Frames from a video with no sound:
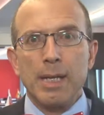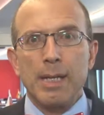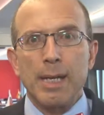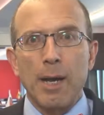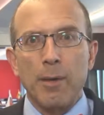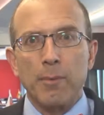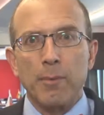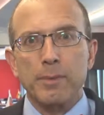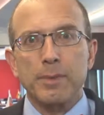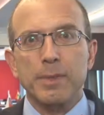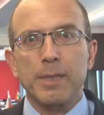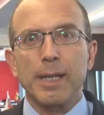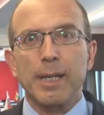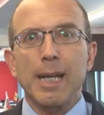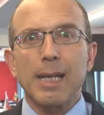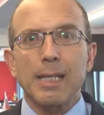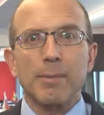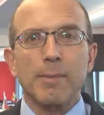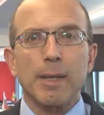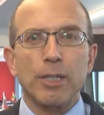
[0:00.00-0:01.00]
Now,
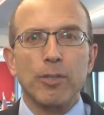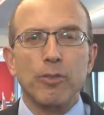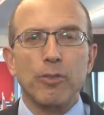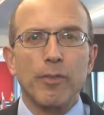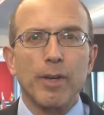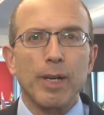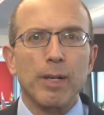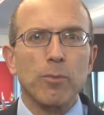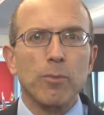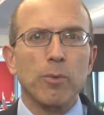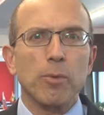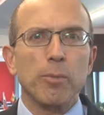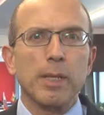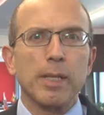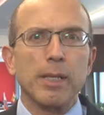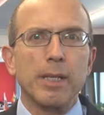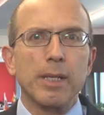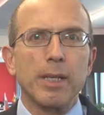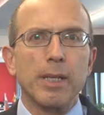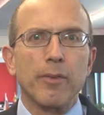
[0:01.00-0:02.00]
today's major event will
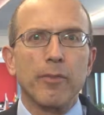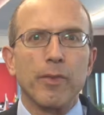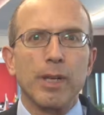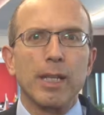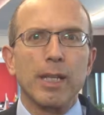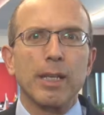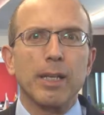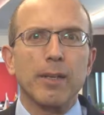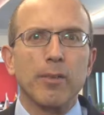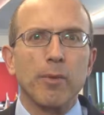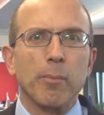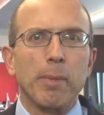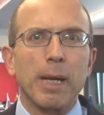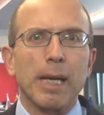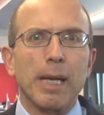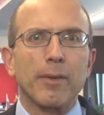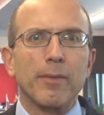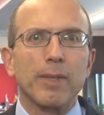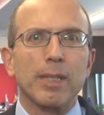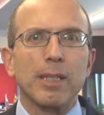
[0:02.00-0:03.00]
be the unveiling of the
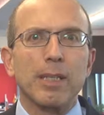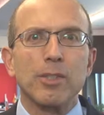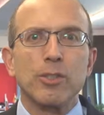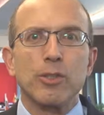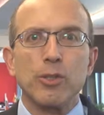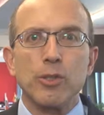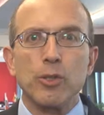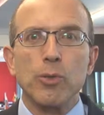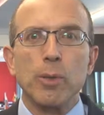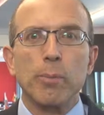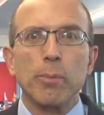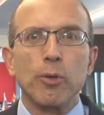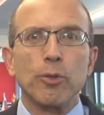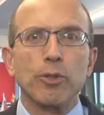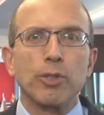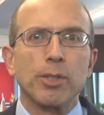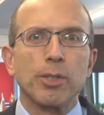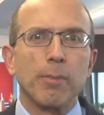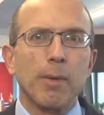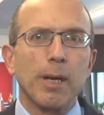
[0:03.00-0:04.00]
Bank of England's new
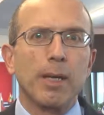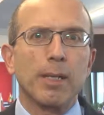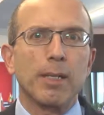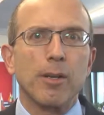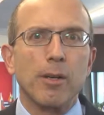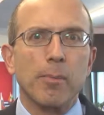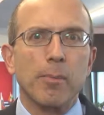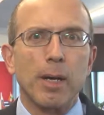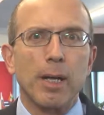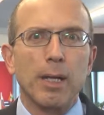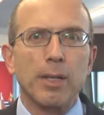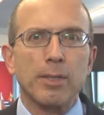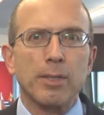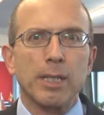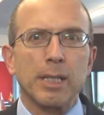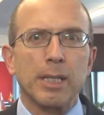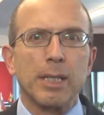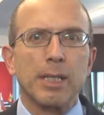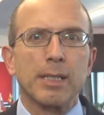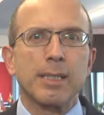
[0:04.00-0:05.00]
approach to monetary
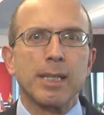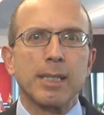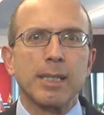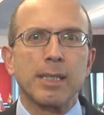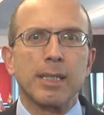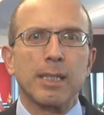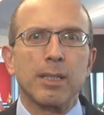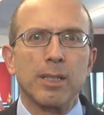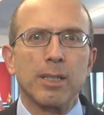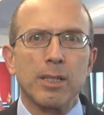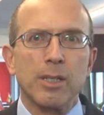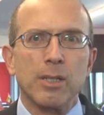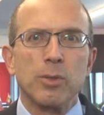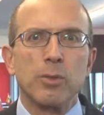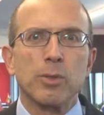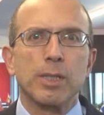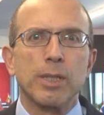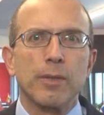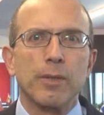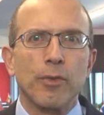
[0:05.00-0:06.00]
policy, assessing the
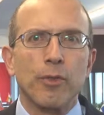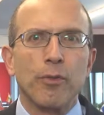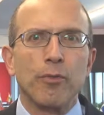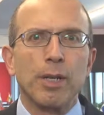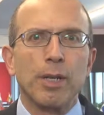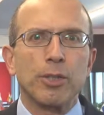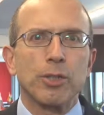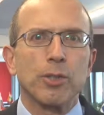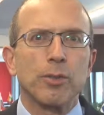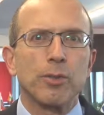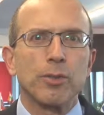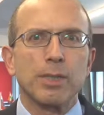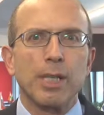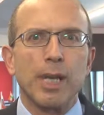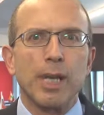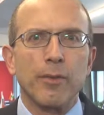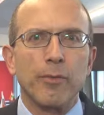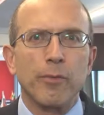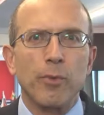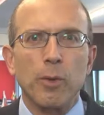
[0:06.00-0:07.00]
use of thresholds
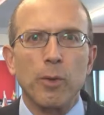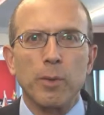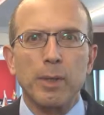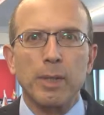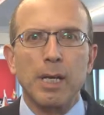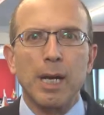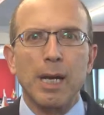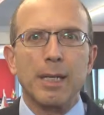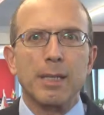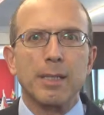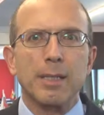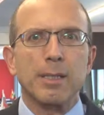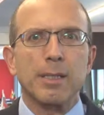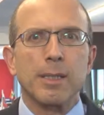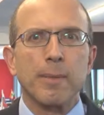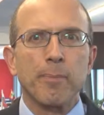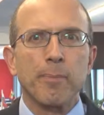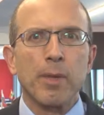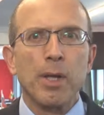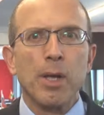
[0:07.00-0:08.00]
and forward guidance.
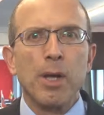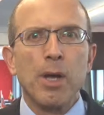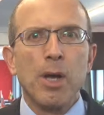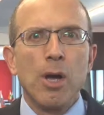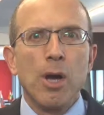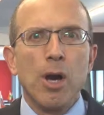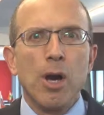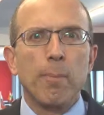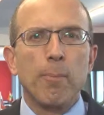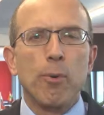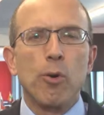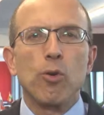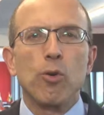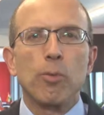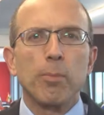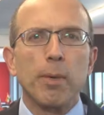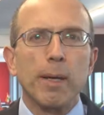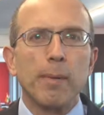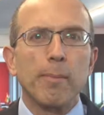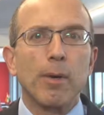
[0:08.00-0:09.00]
A poll
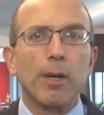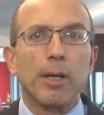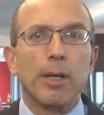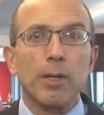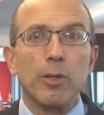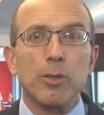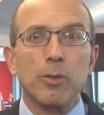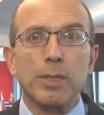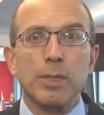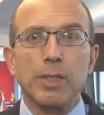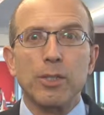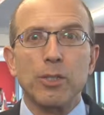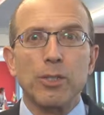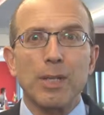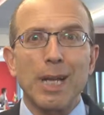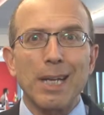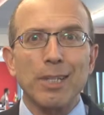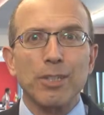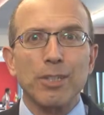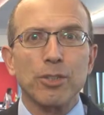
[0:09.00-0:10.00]
by Market News
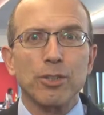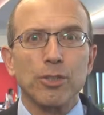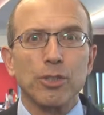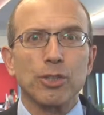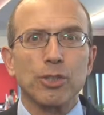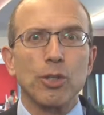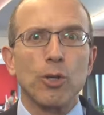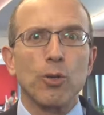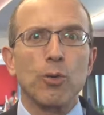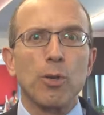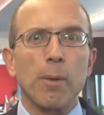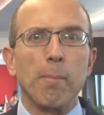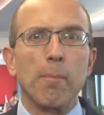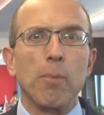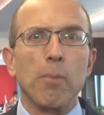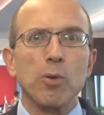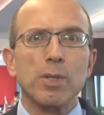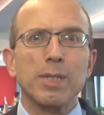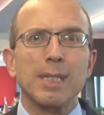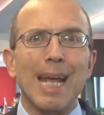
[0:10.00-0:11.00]
International showed
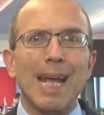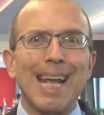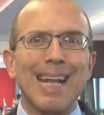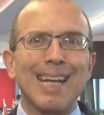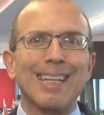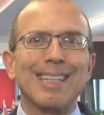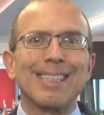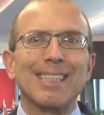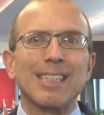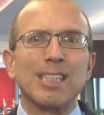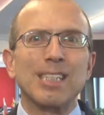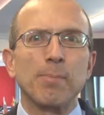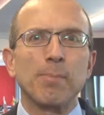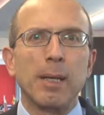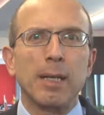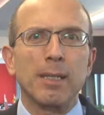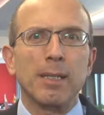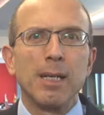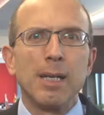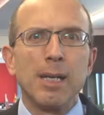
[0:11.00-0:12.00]
most analysts
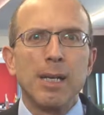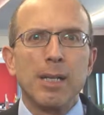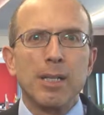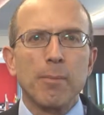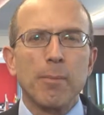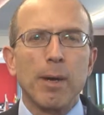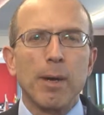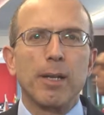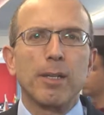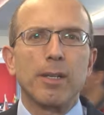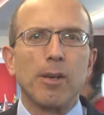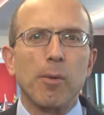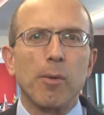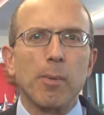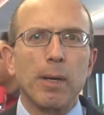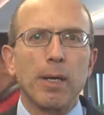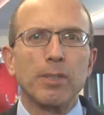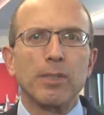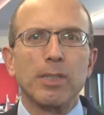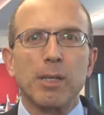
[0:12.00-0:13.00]
expect the Monetary
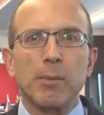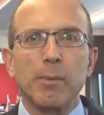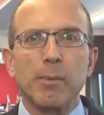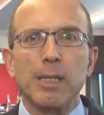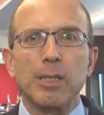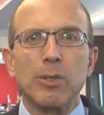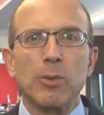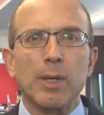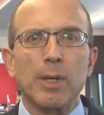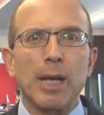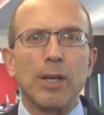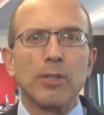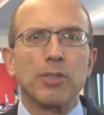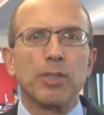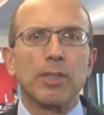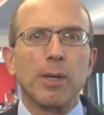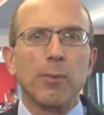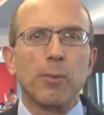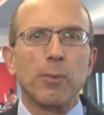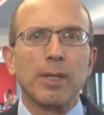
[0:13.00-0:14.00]
Policy Committee to announce
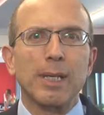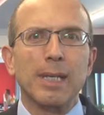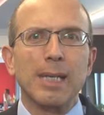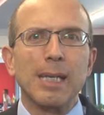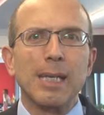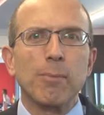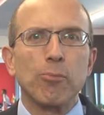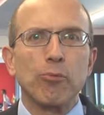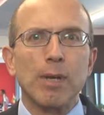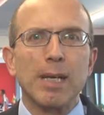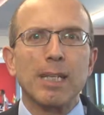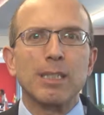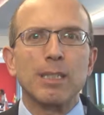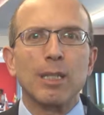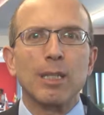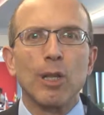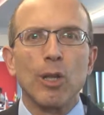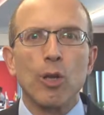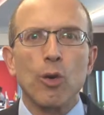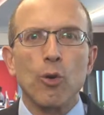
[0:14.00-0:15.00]
that they will keep
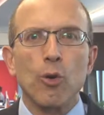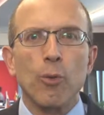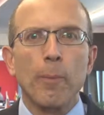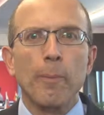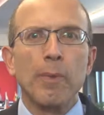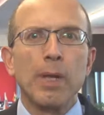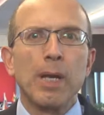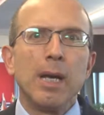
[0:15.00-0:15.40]
rates low